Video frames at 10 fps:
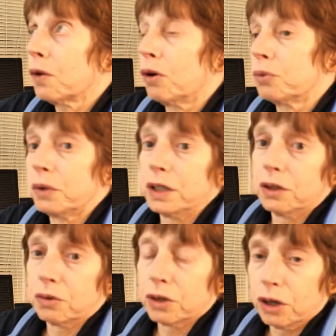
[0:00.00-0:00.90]

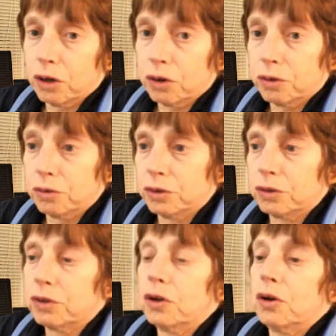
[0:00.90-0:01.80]
Arduino
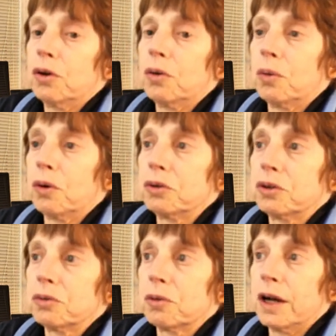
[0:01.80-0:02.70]
code, or
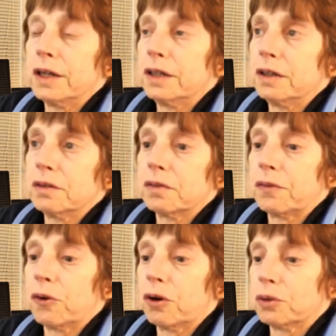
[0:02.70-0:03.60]
you're writing
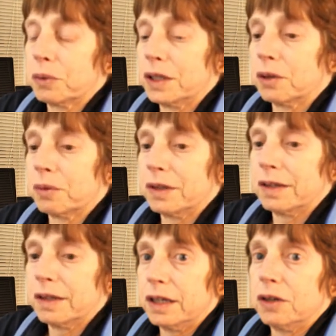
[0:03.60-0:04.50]
for Arduino in
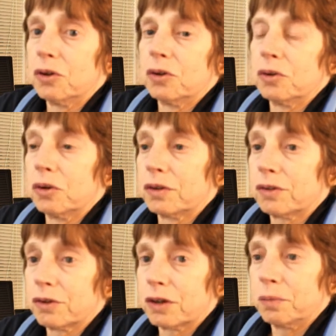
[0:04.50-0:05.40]
C or
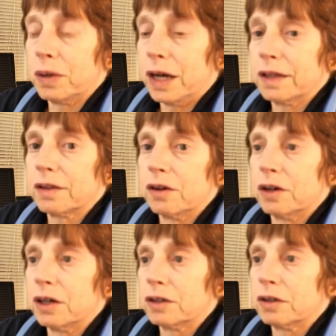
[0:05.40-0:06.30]

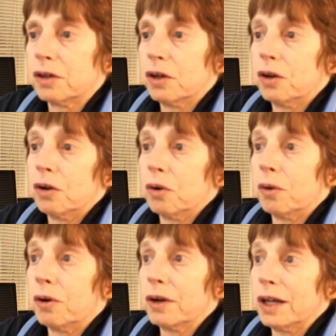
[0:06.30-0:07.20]
CircuitPython,
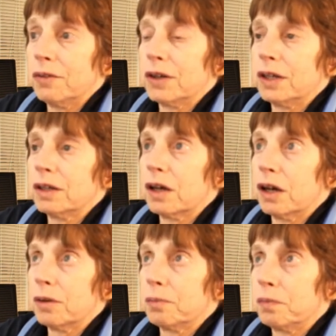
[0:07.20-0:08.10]
or even
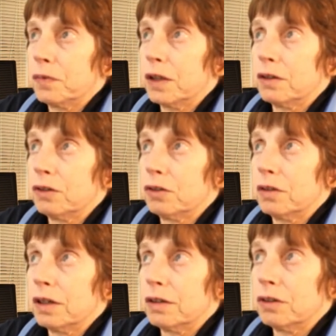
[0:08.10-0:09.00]

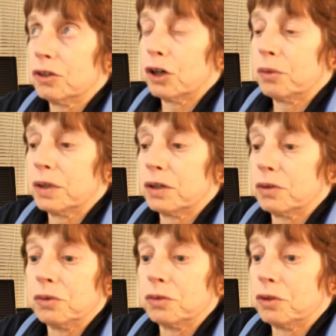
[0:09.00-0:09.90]
there's a gentleman
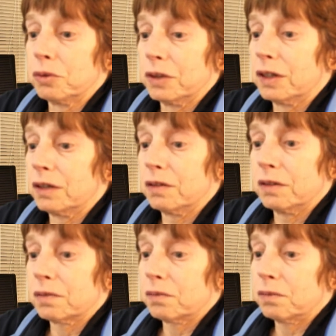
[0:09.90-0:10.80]
who's
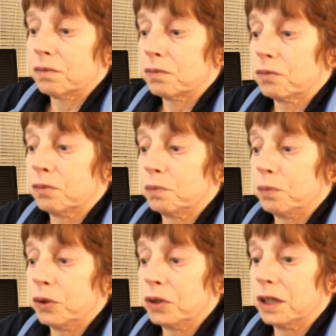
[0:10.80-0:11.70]

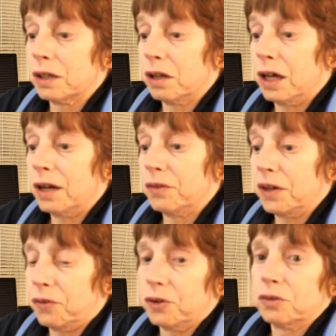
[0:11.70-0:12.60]
putting in a lot of
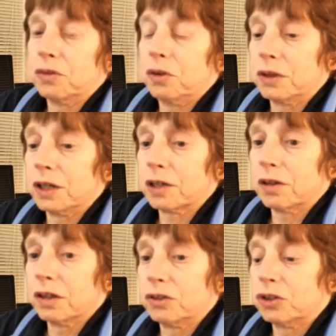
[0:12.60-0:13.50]
effort, doing an
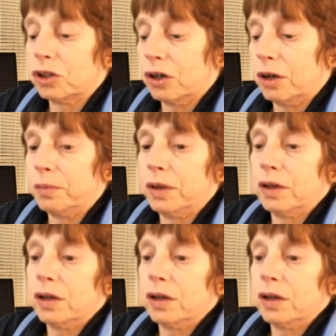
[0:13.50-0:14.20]
excellent job